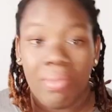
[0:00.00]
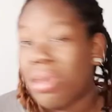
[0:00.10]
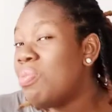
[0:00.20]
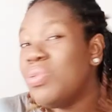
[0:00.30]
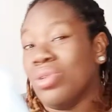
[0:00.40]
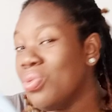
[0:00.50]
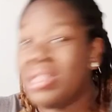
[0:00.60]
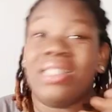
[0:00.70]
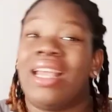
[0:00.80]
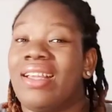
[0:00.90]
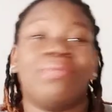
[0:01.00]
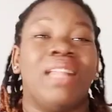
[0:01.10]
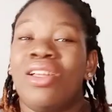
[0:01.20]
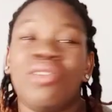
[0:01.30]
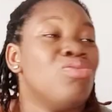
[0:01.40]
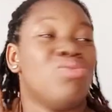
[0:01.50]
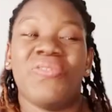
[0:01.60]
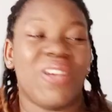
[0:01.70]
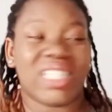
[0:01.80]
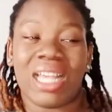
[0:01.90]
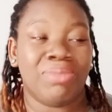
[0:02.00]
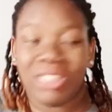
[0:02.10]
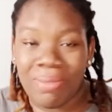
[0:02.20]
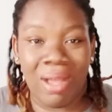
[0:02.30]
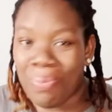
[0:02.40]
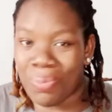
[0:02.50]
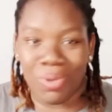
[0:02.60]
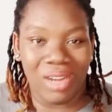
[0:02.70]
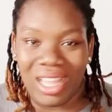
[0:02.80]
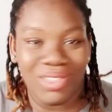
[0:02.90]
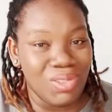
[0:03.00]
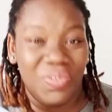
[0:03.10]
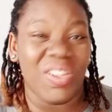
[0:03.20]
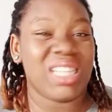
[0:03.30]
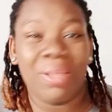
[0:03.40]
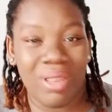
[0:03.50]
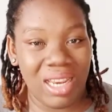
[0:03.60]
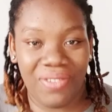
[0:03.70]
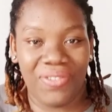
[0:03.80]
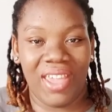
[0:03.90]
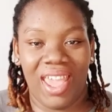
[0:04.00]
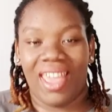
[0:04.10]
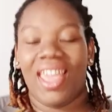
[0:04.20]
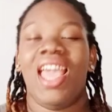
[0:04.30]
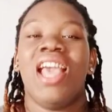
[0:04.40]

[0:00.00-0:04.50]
Baby is always like, do fast, come share up, or like, do fast, let me leave here.